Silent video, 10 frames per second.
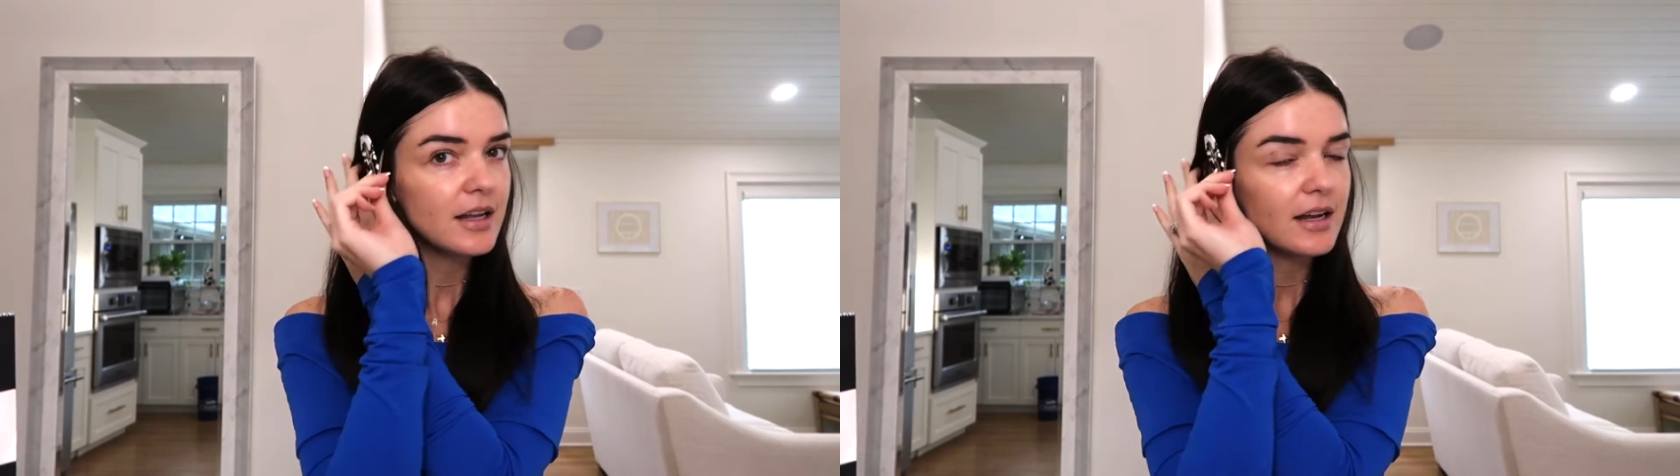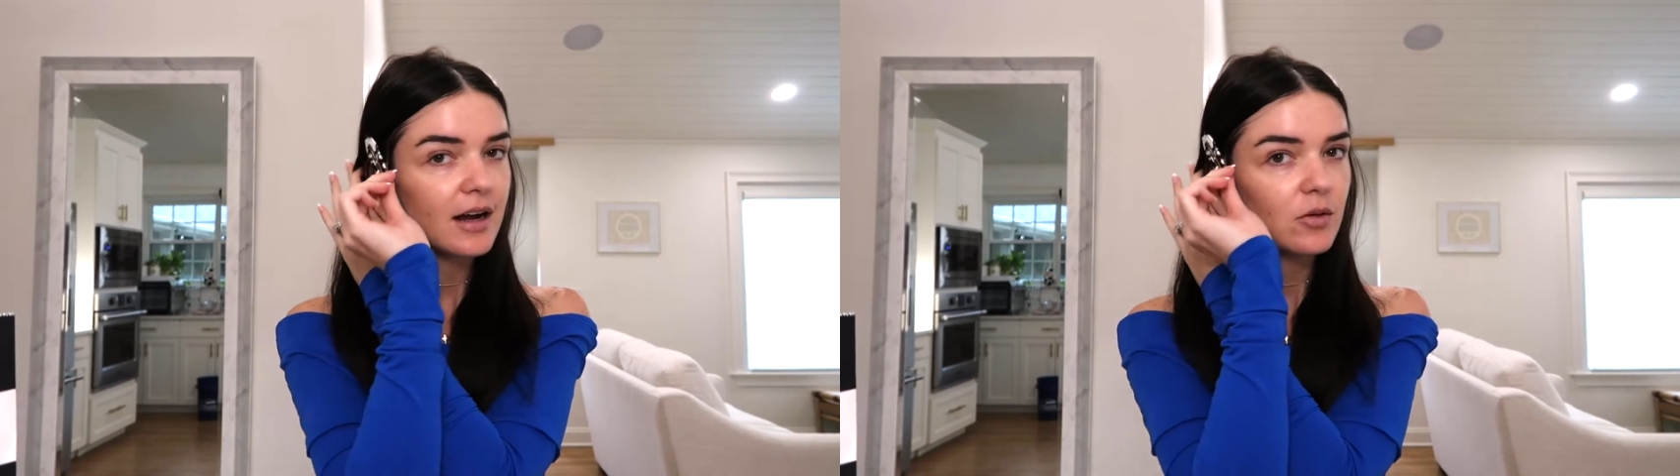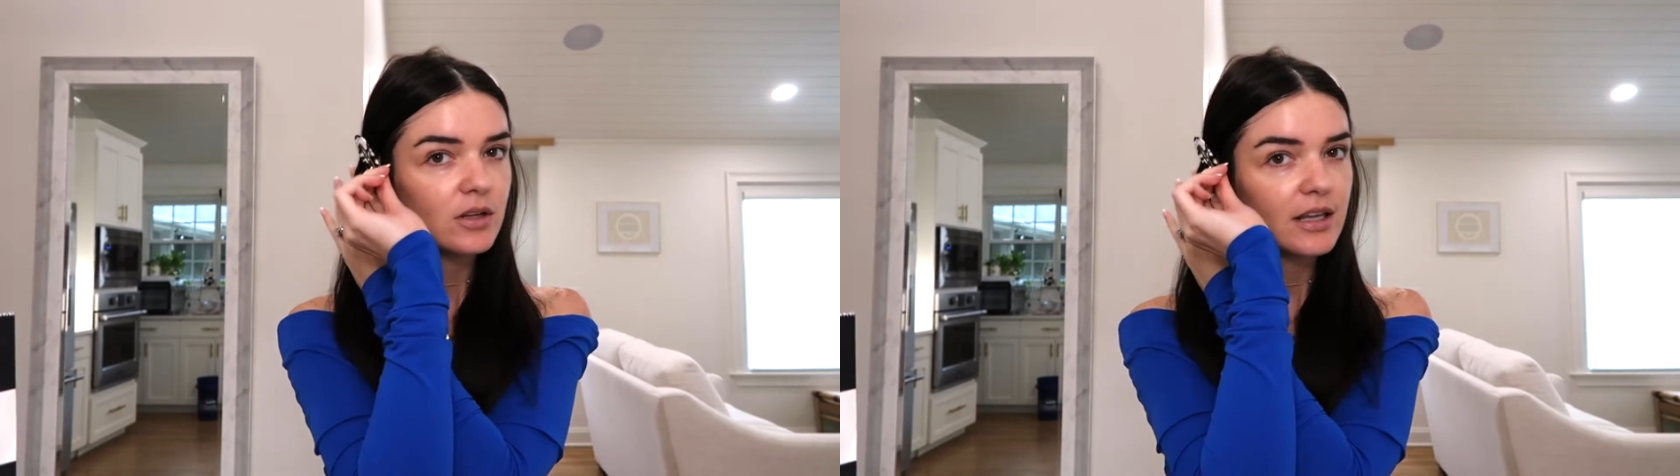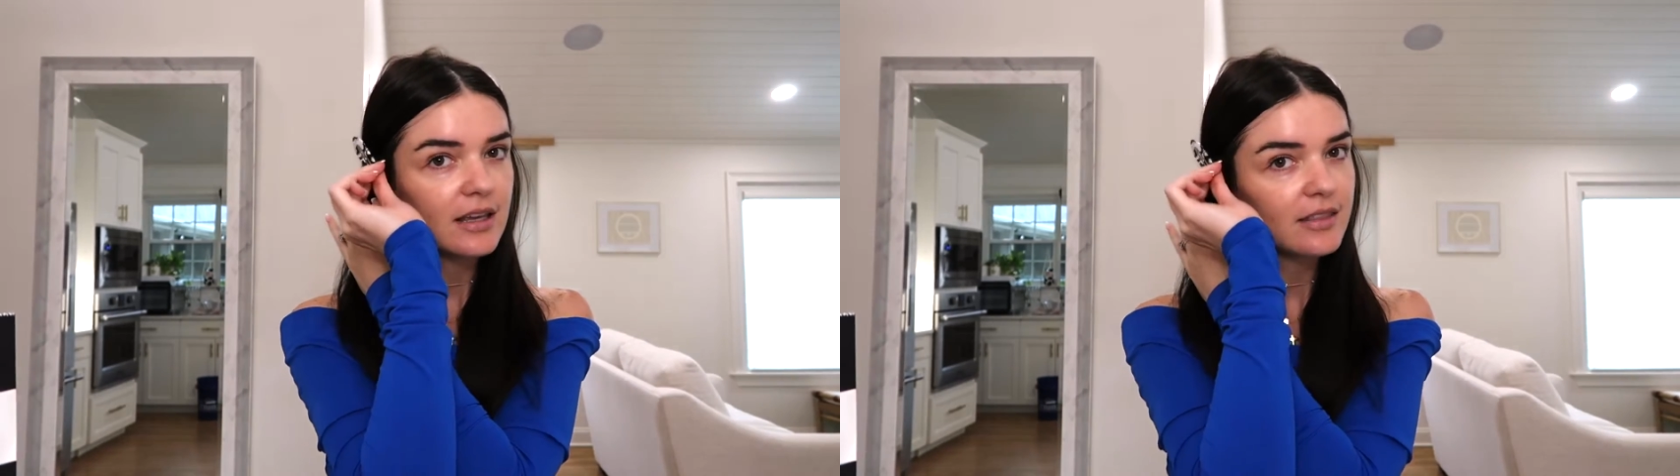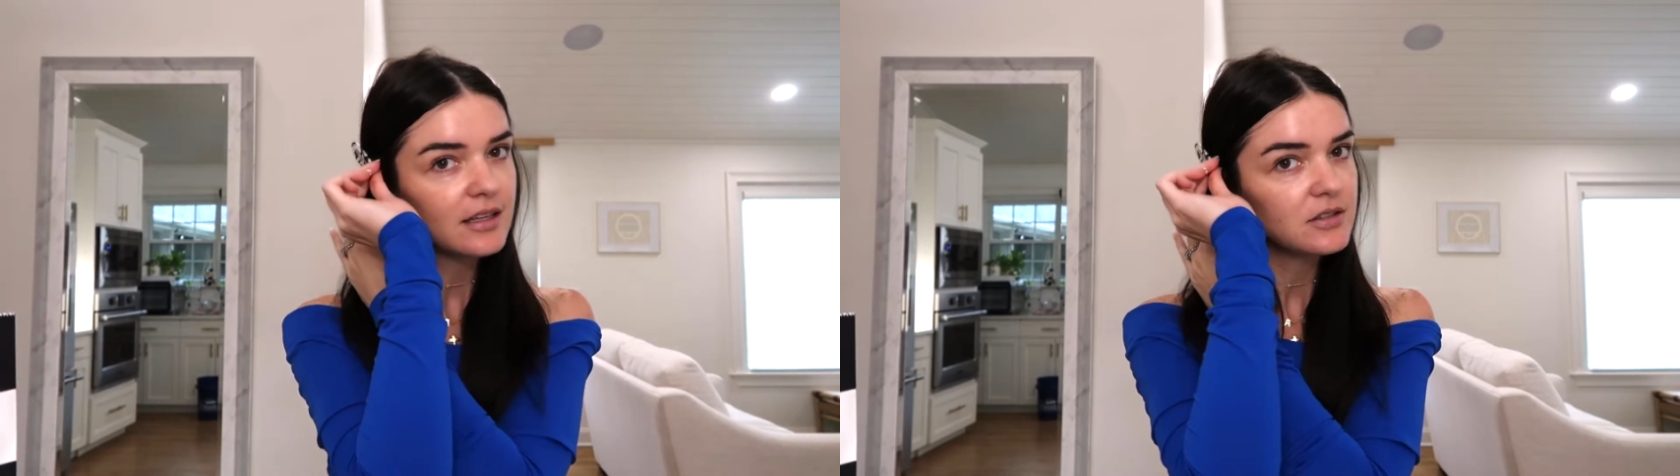and I will
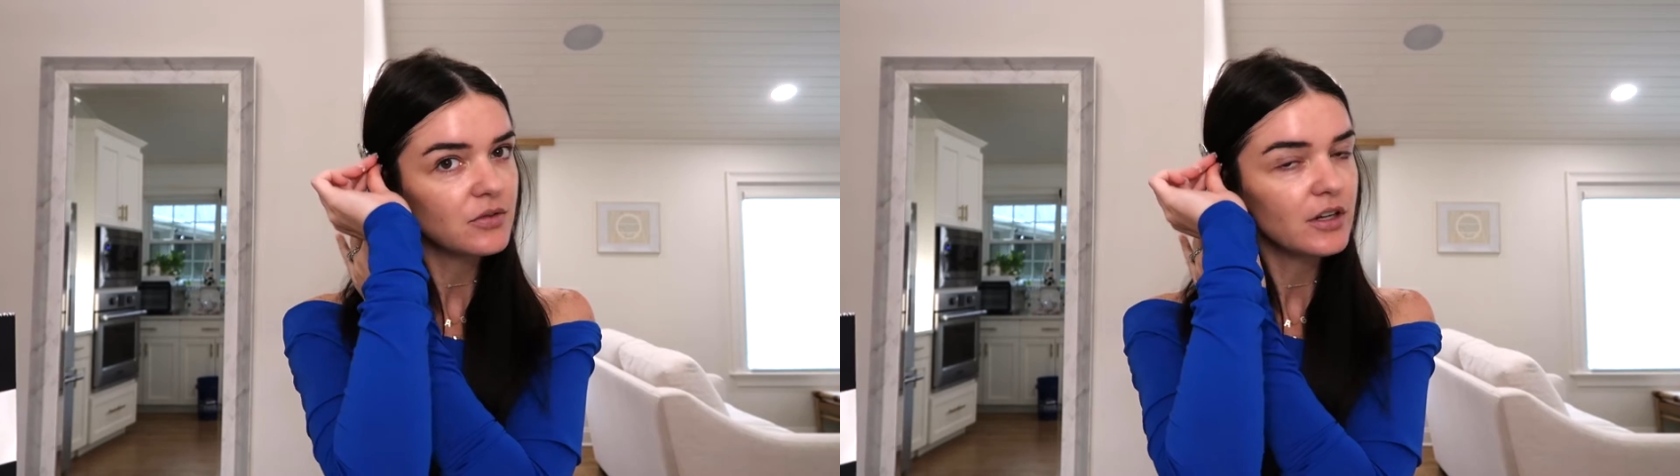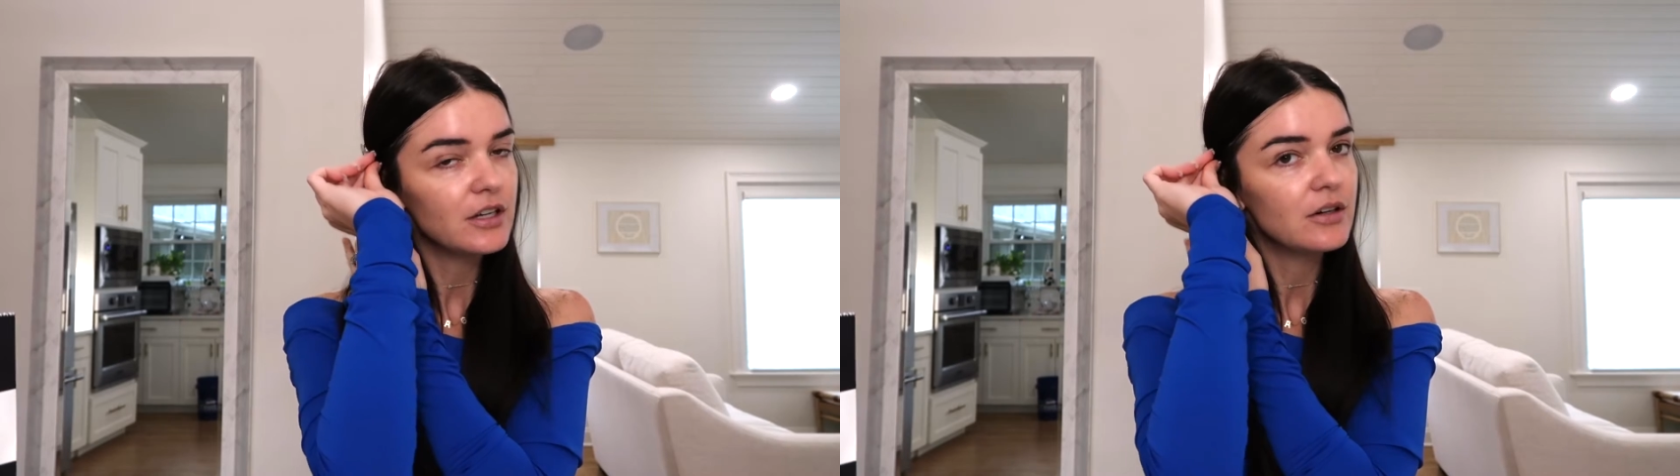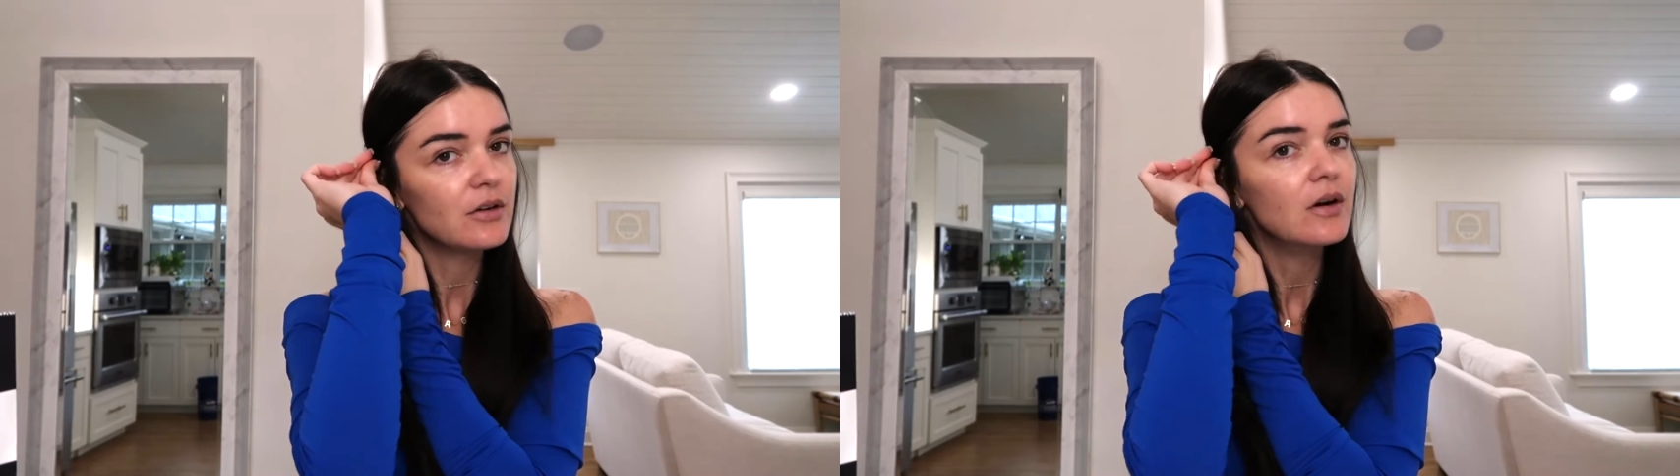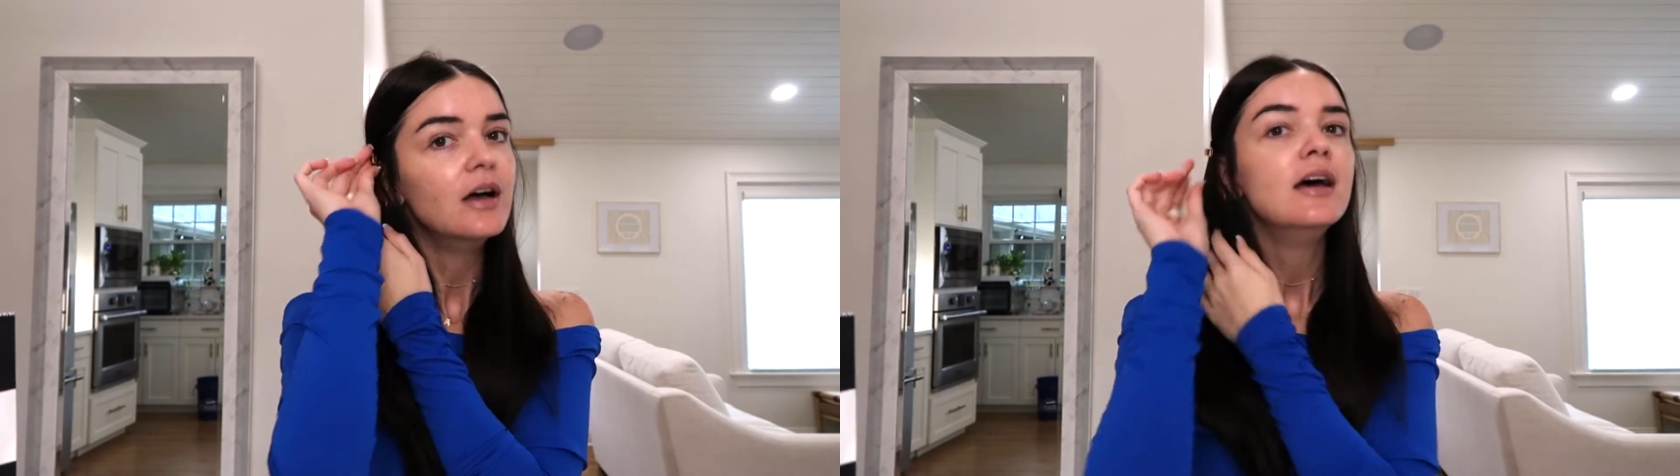link these for you,